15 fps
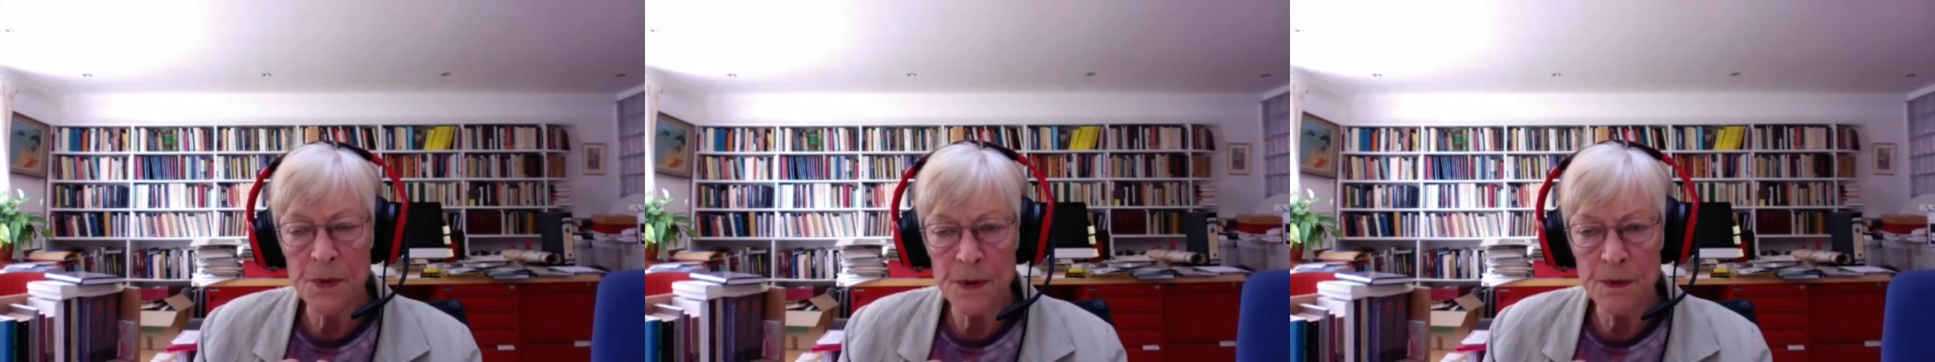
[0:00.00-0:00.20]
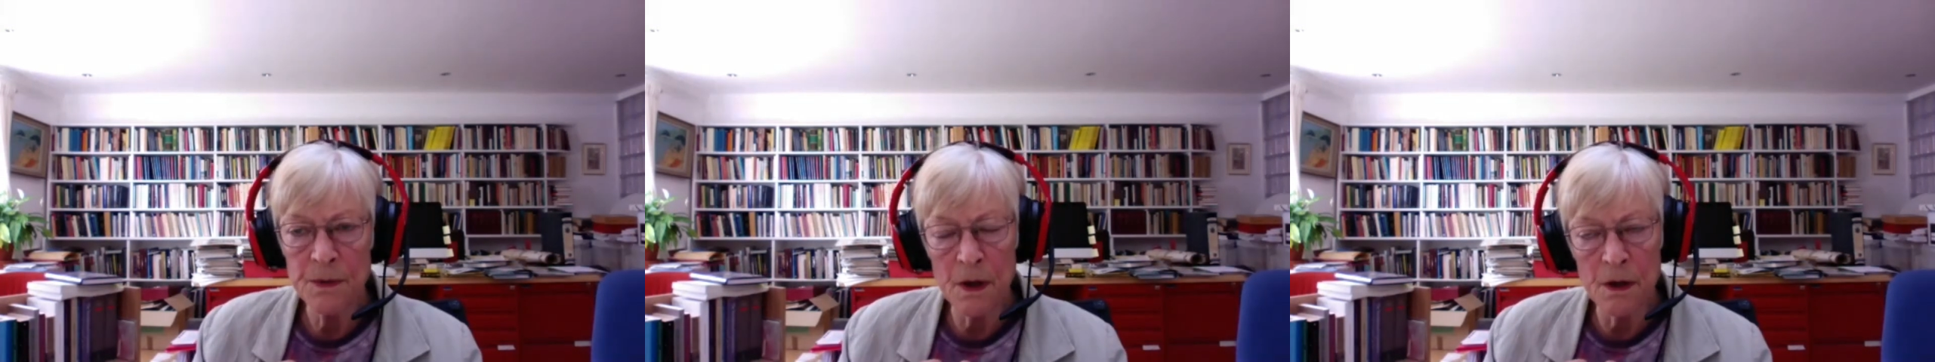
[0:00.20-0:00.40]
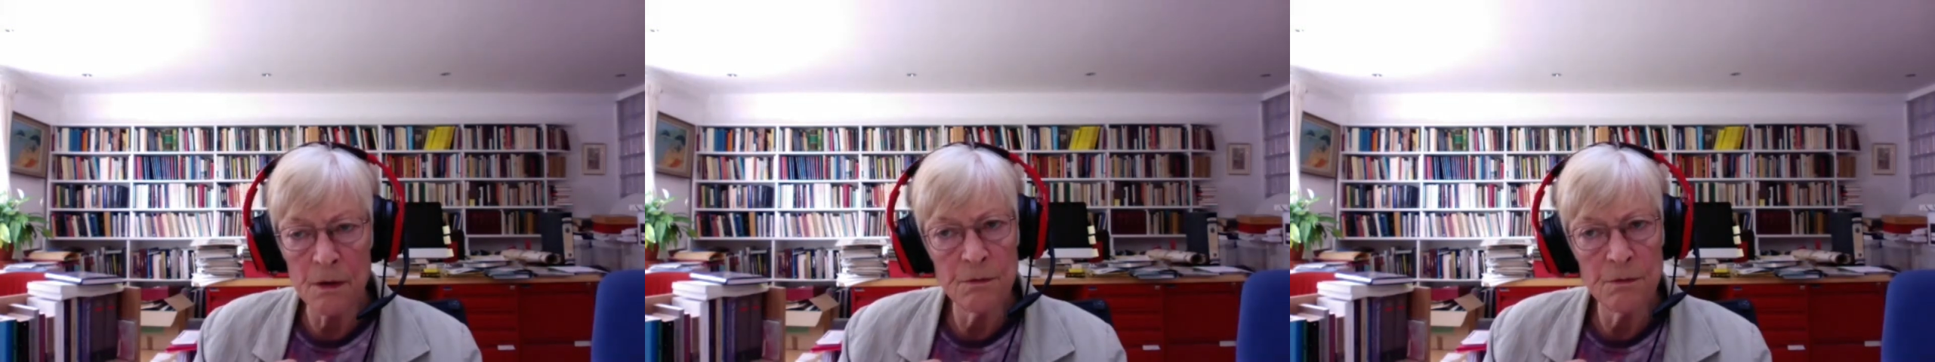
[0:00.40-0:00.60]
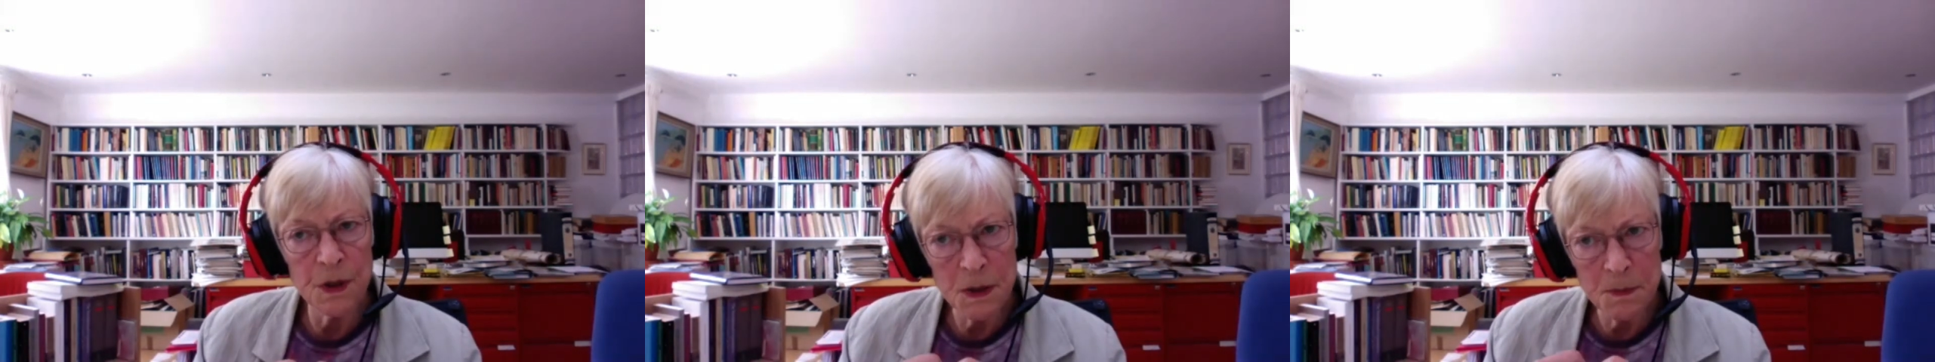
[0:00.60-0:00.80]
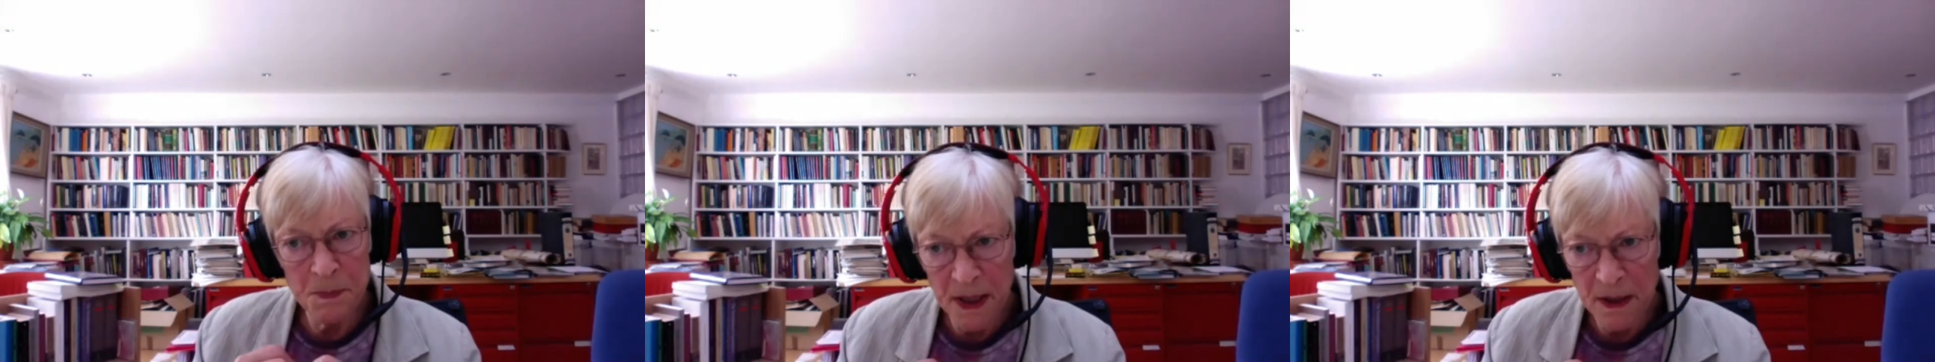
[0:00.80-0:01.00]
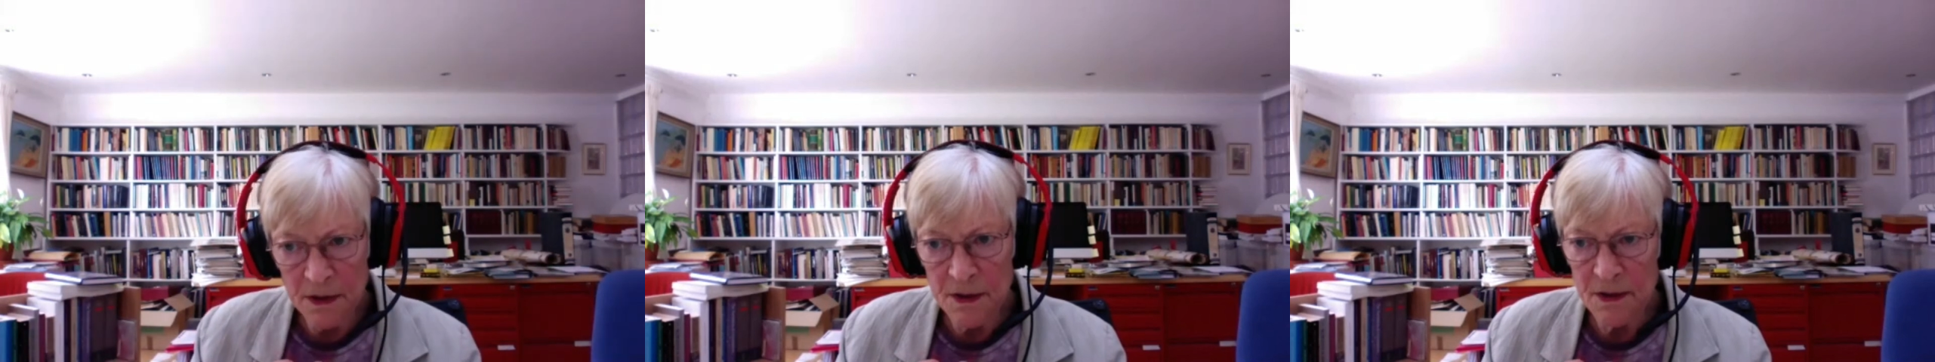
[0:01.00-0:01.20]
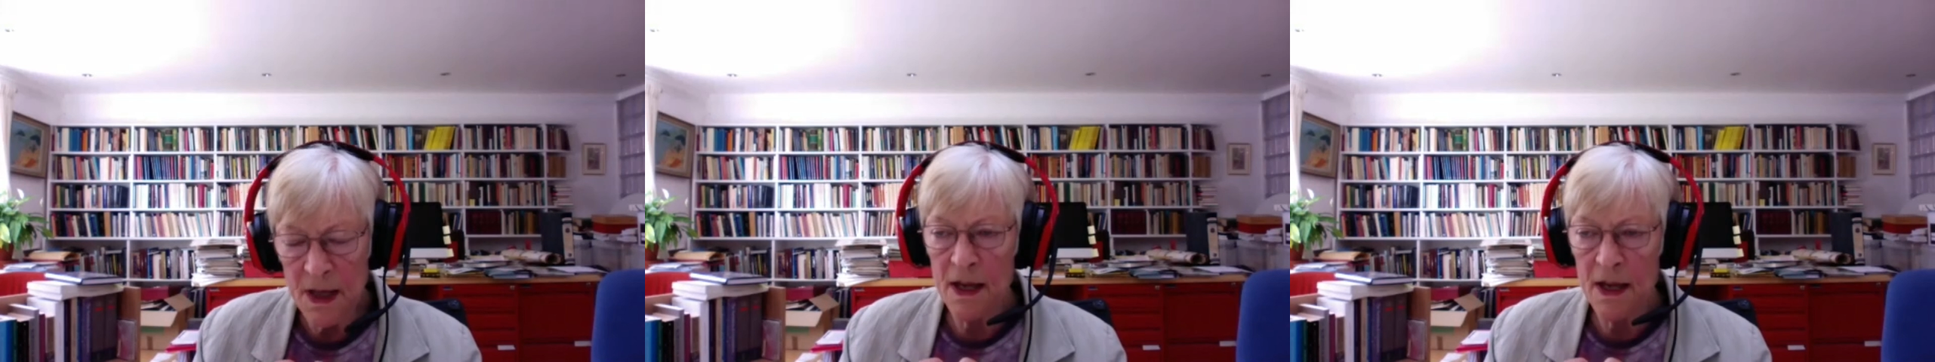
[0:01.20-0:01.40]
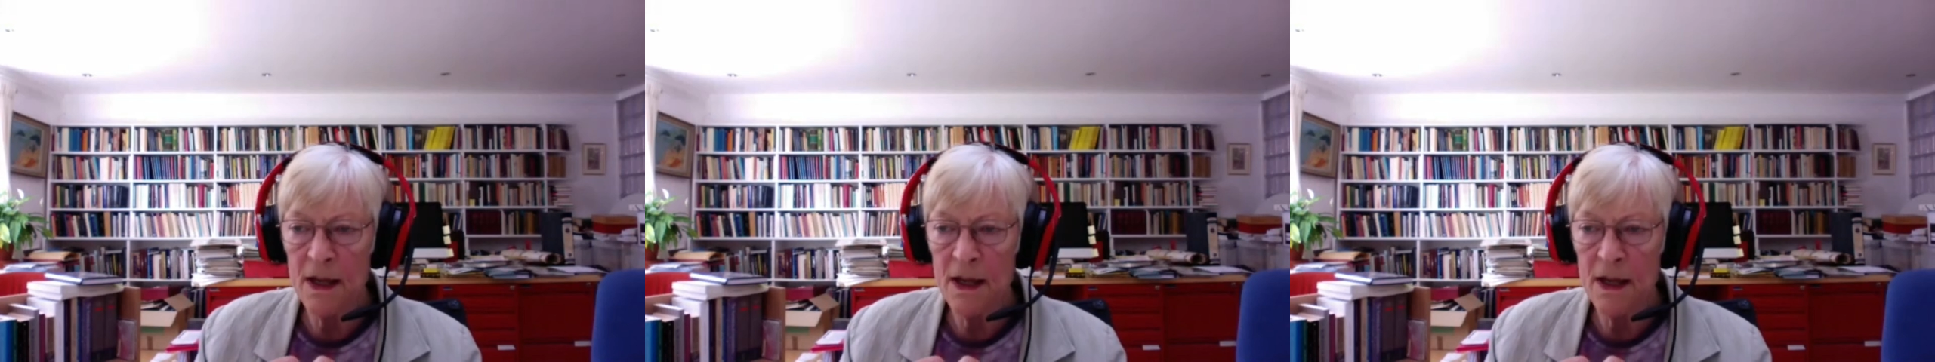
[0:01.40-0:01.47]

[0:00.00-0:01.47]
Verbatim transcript: uh, respect their